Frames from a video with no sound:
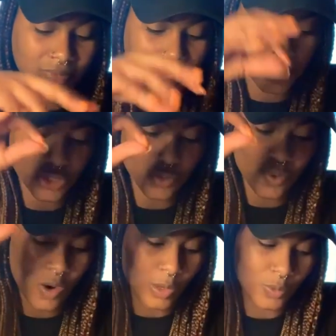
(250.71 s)
that
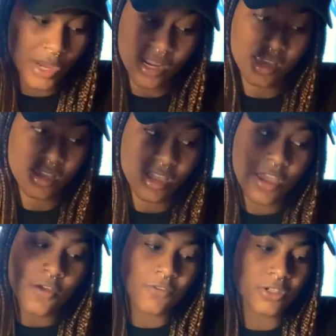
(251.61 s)
you are ready
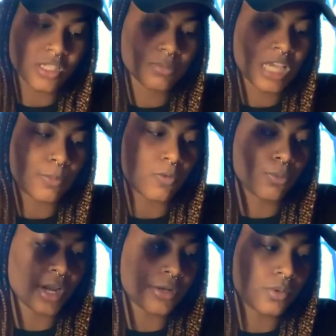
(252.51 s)
for some type of
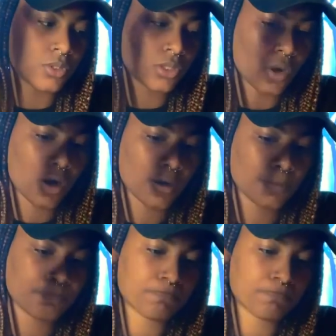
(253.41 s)
brand new start,